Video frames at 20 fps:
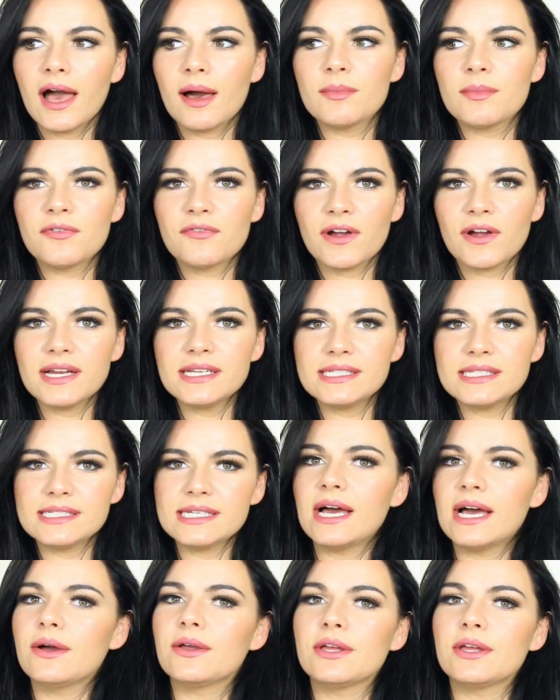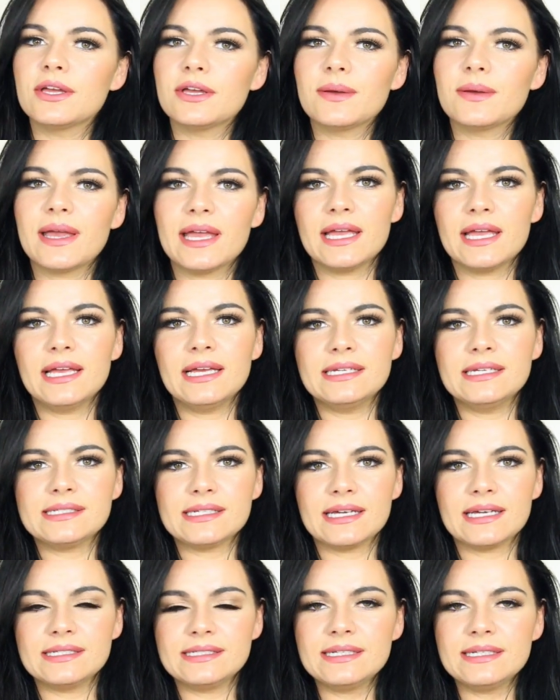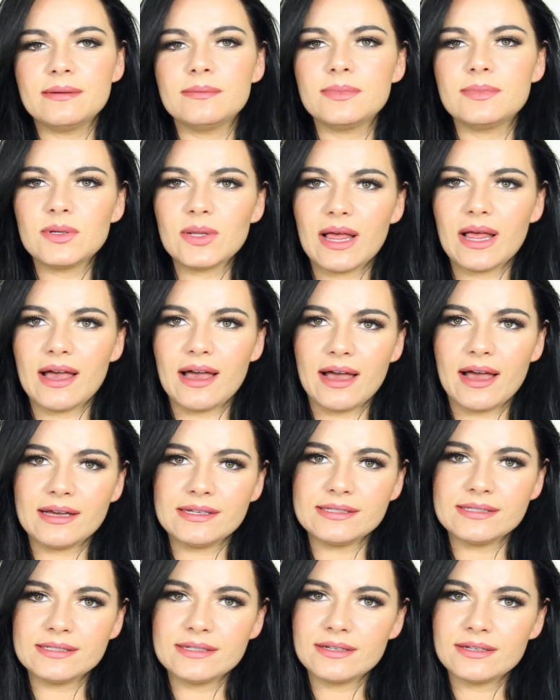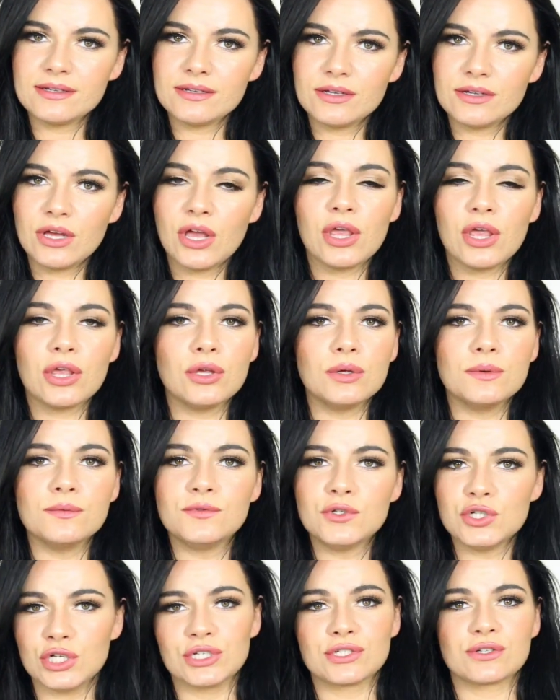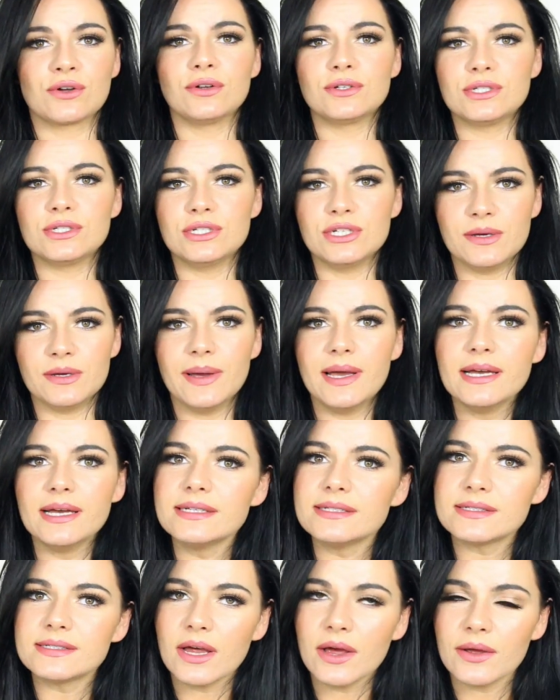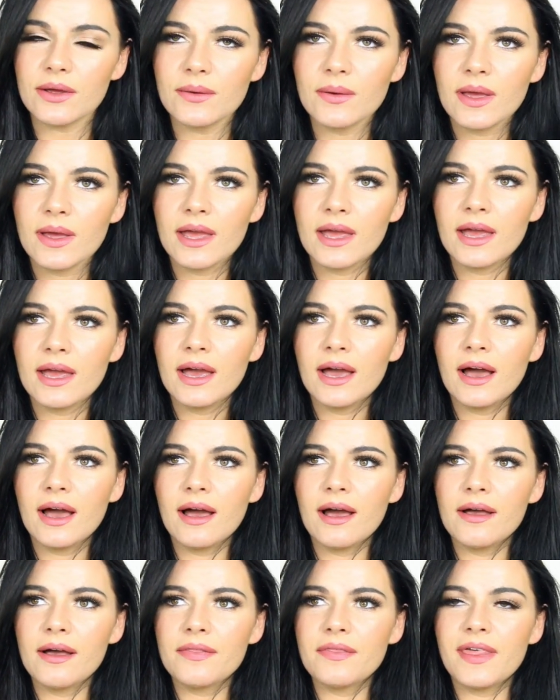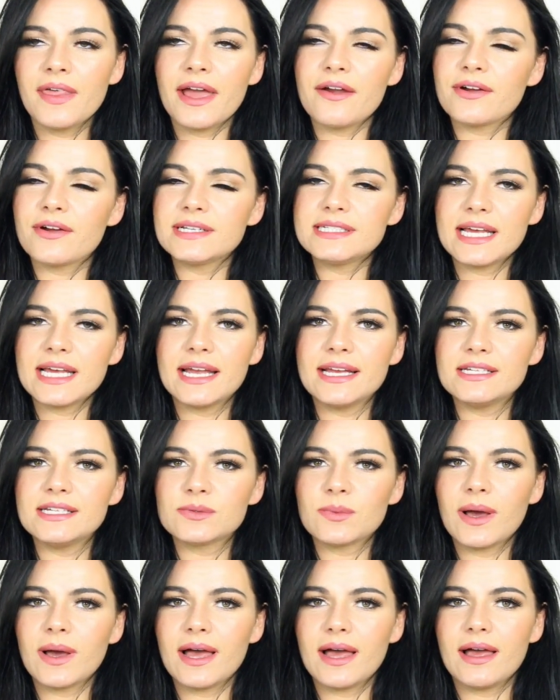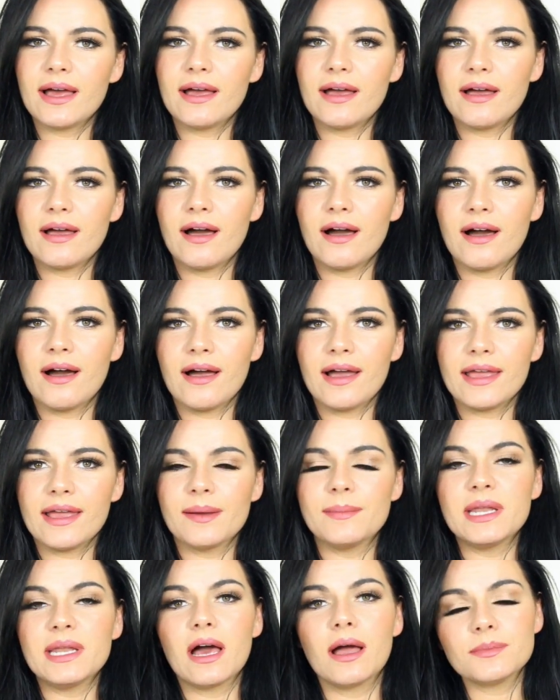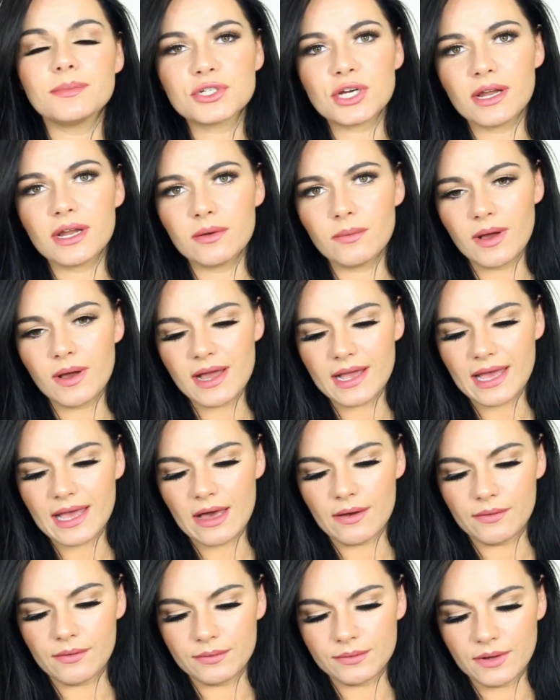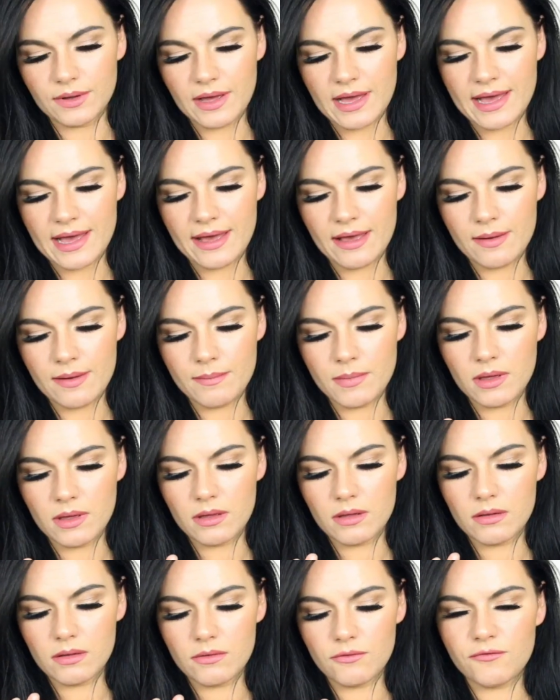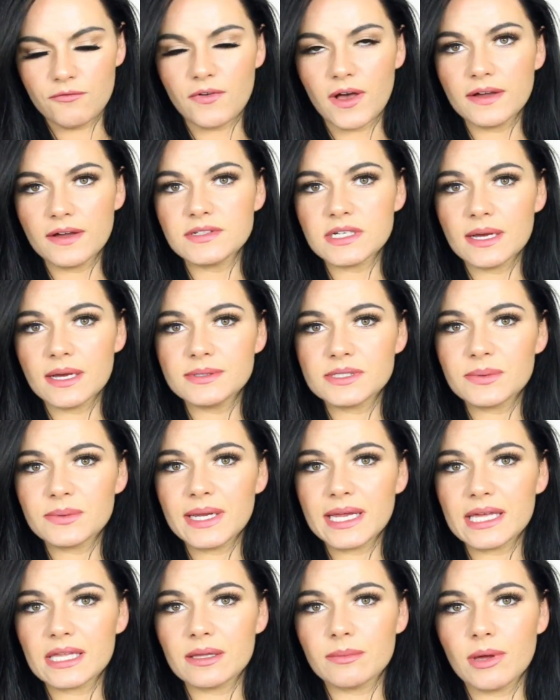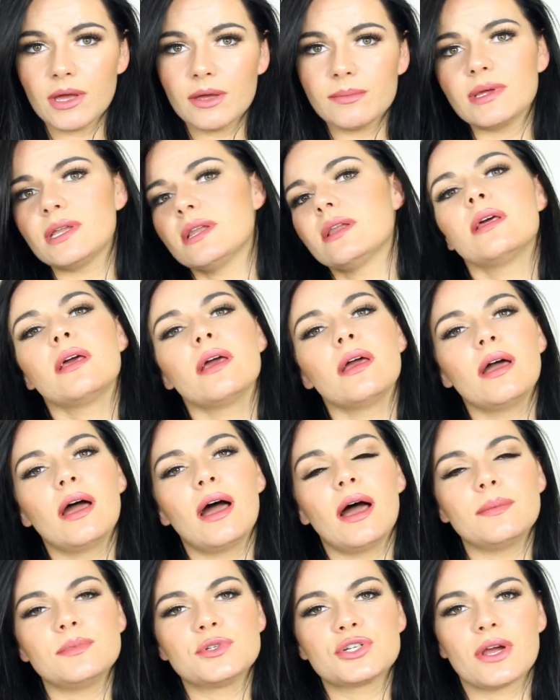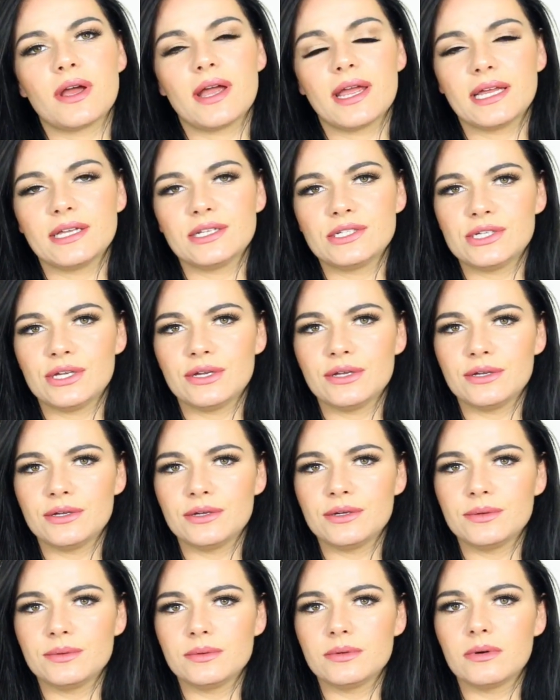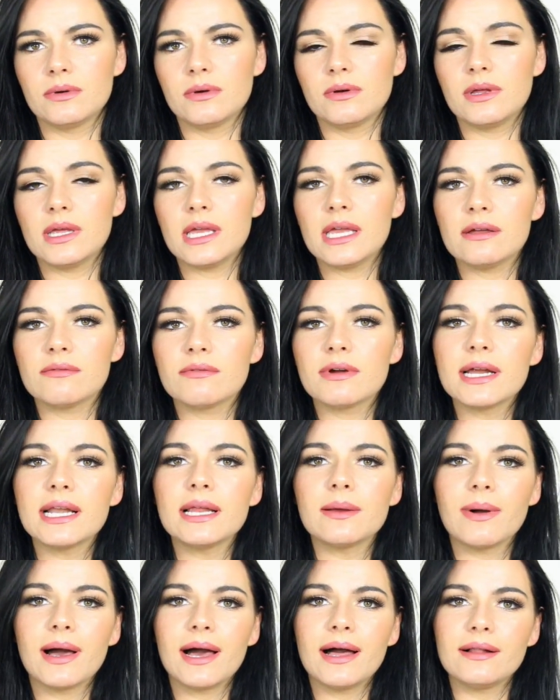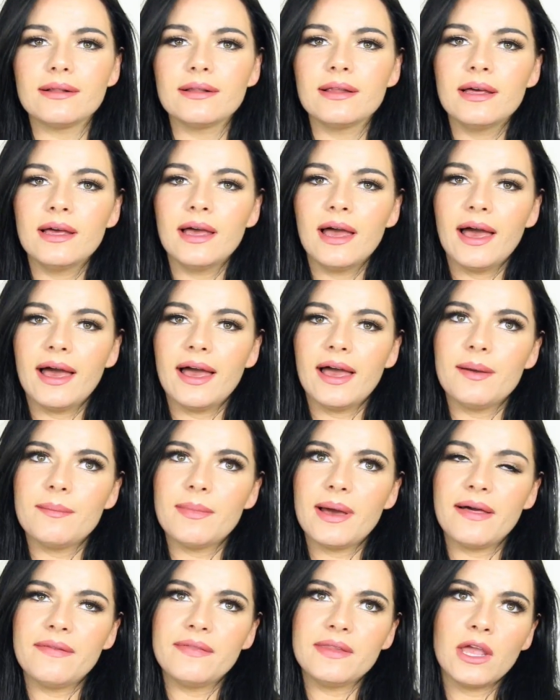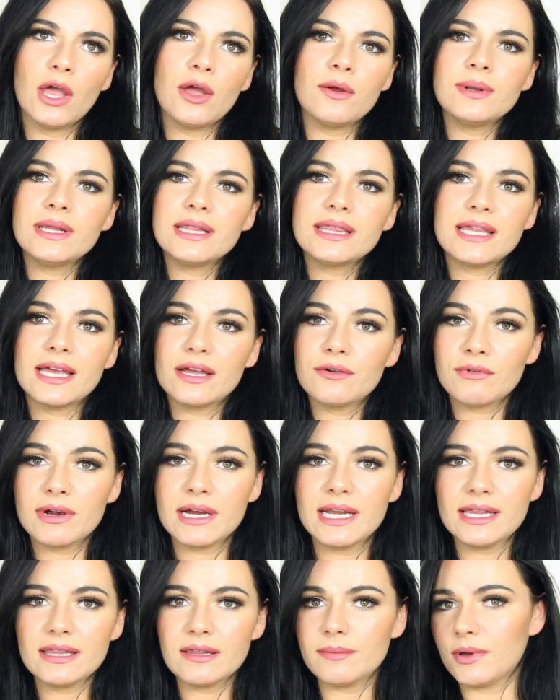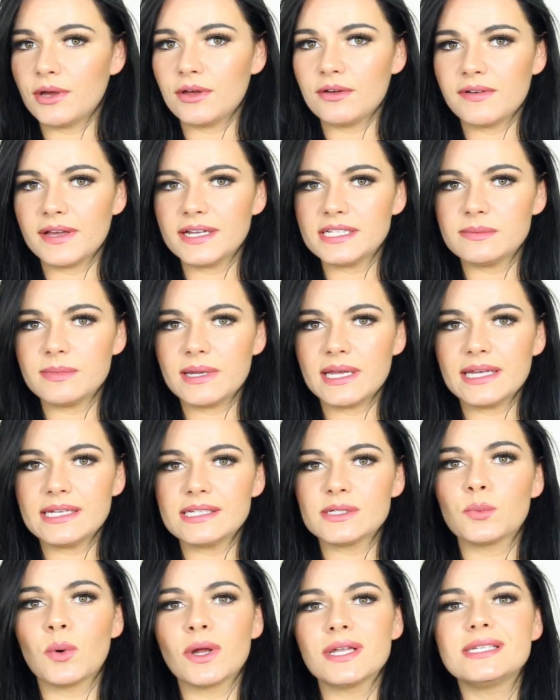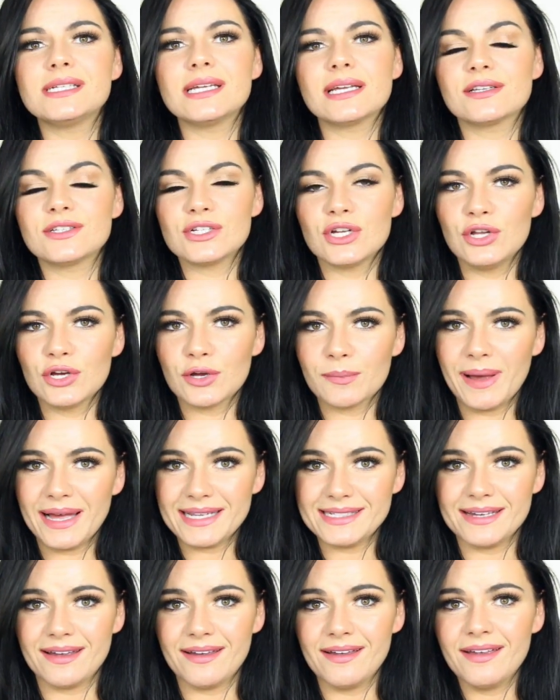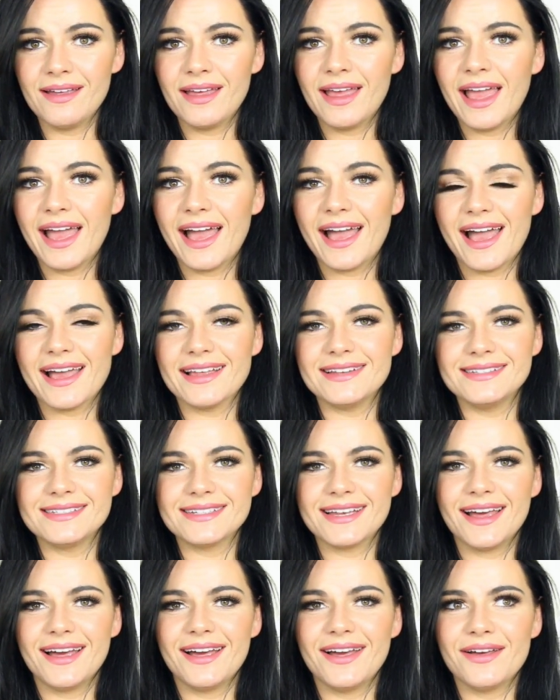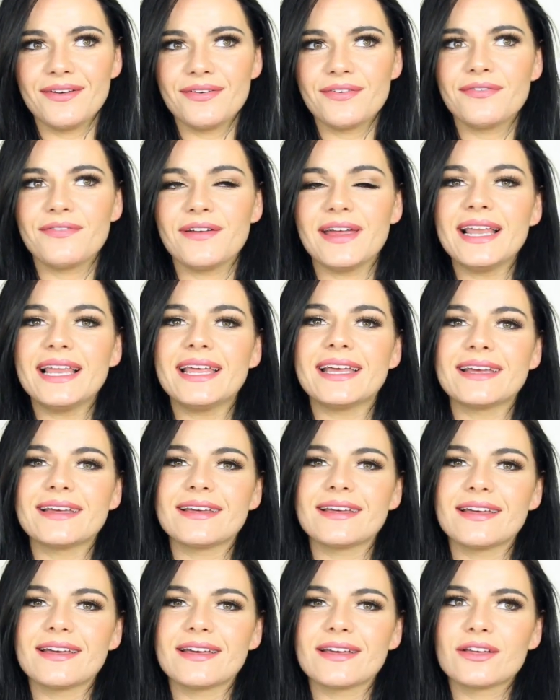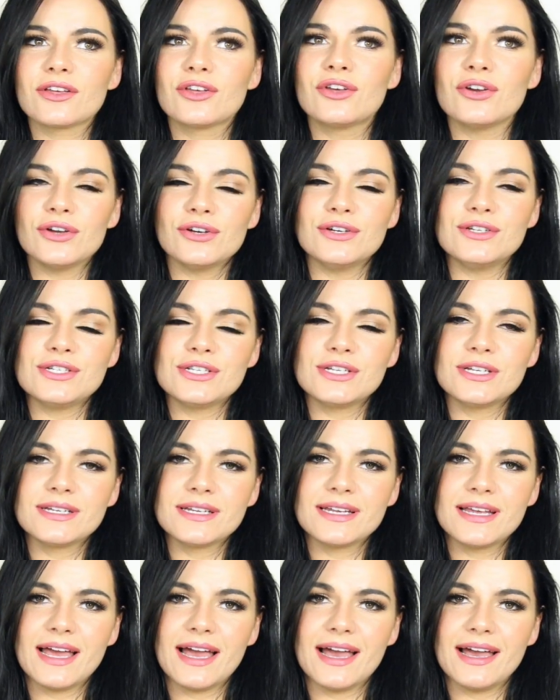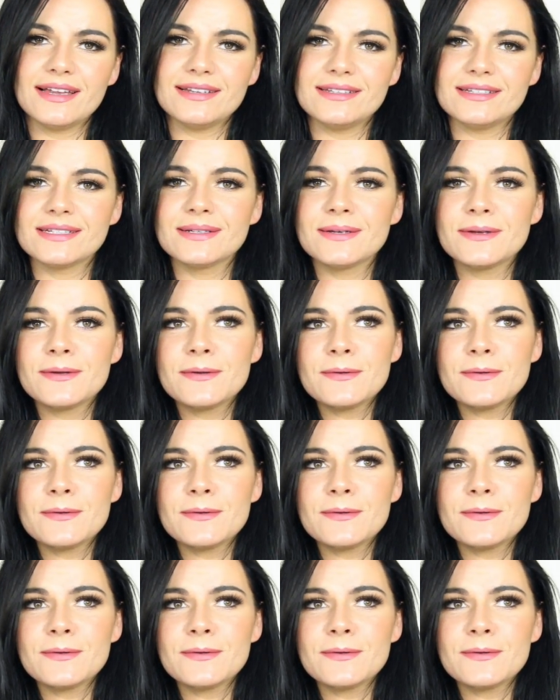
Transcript: I'm afraid to tell you it is as simple as you've just got to do it. So there are days where I'm trying to work out 5 times a week at the moment. I'm trying to eat really well, and the only thing really that motivates me is wanting to look better and feeling good and